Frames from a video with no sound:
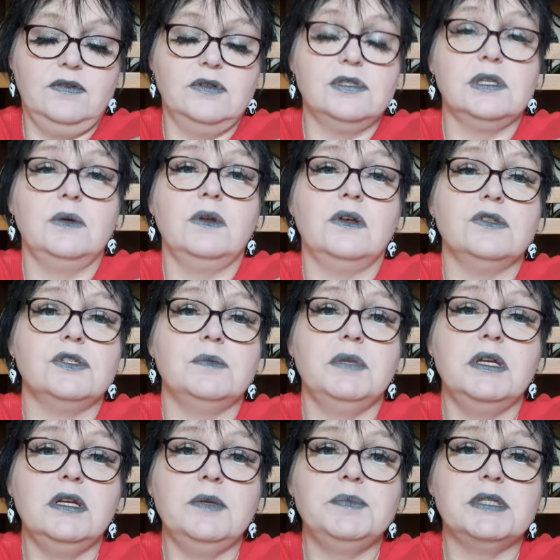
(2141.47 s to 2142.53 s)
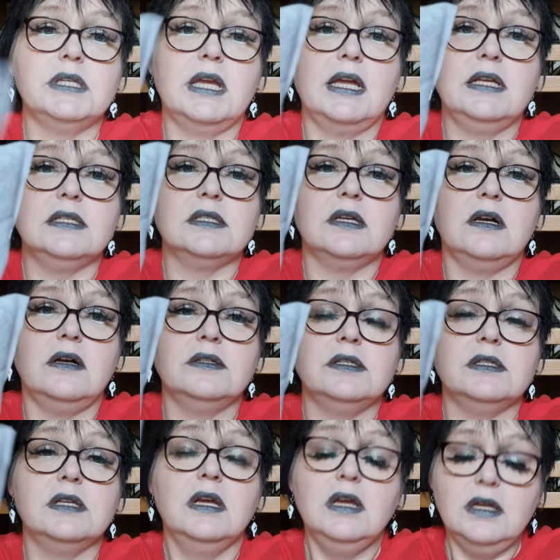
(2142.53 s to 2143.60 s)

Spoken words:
also got some herbs to get you started.